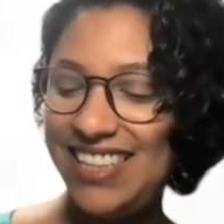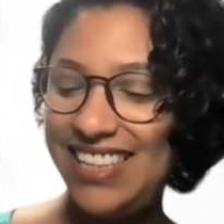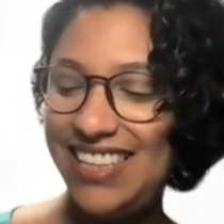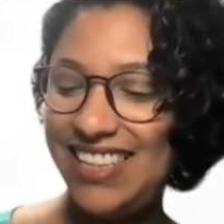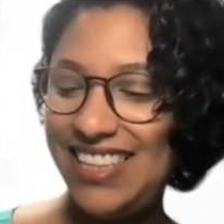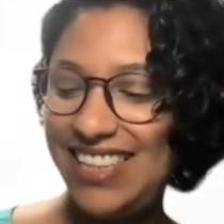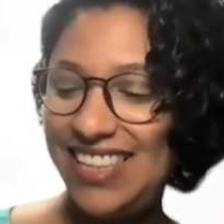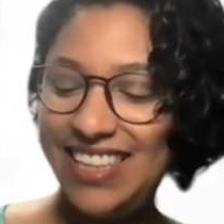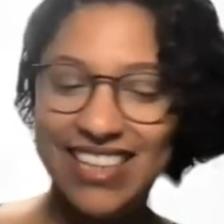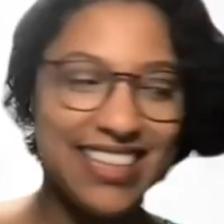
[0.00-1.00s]

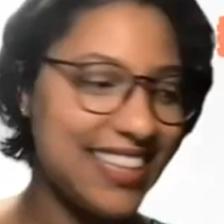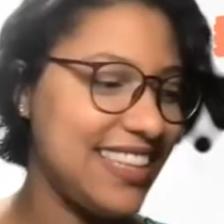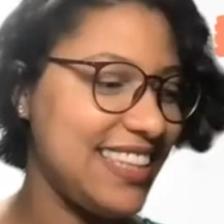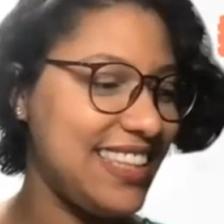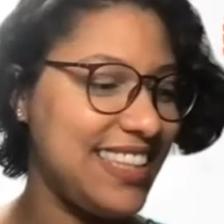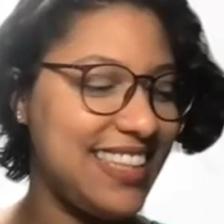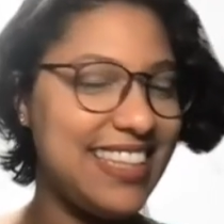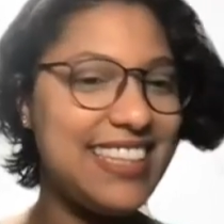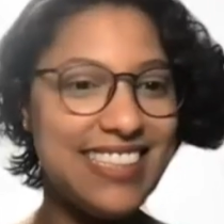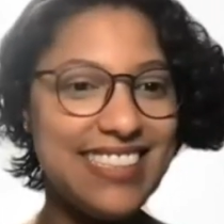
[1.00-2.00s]

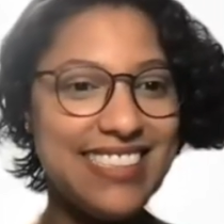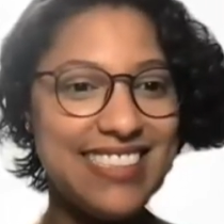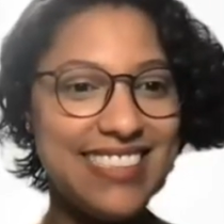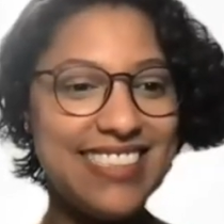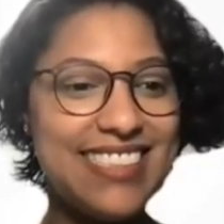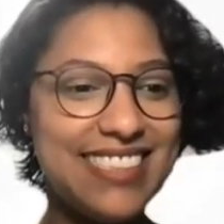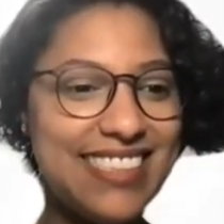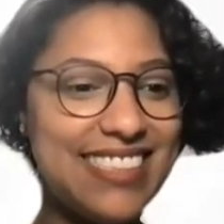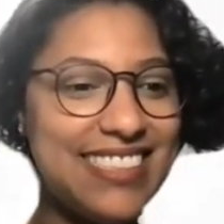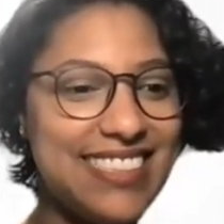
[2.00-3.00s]

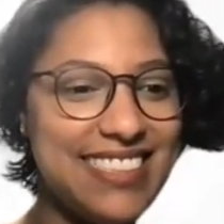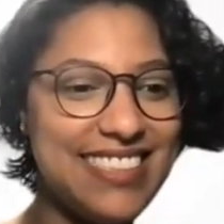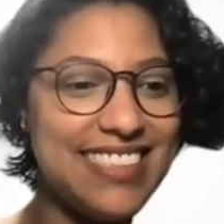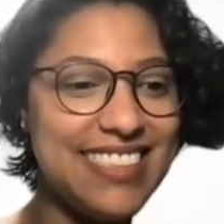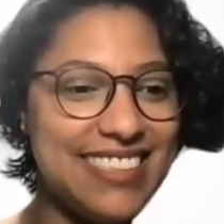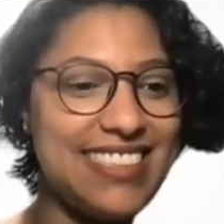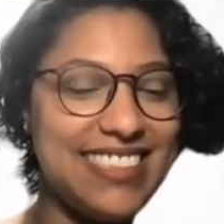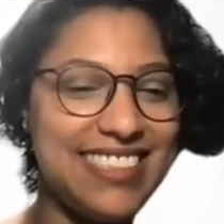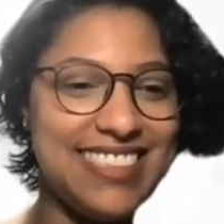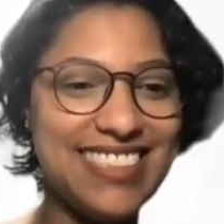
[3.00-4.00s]

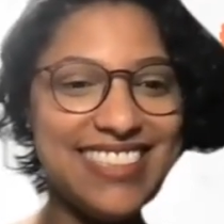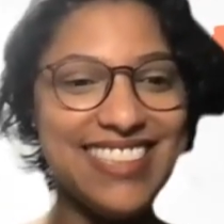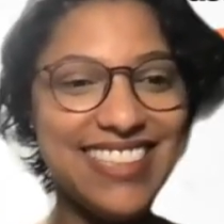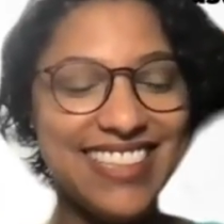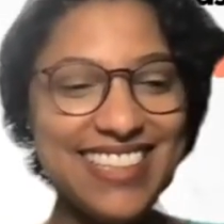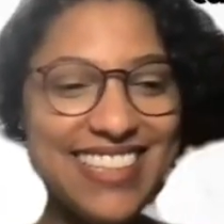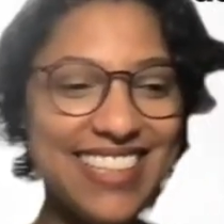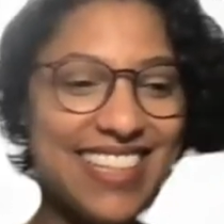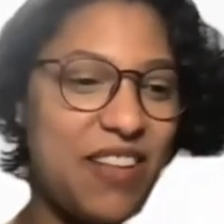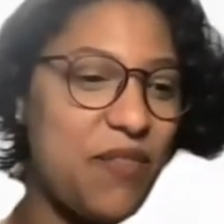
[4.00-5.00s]

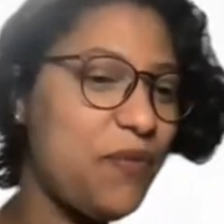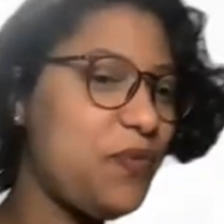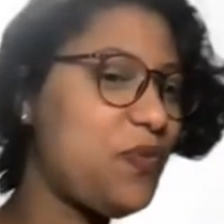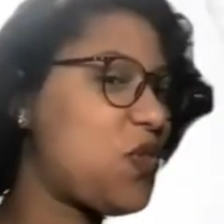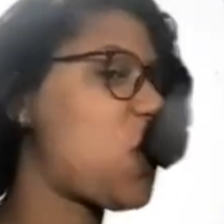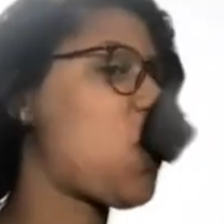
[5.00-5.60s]
This person isn't speaking.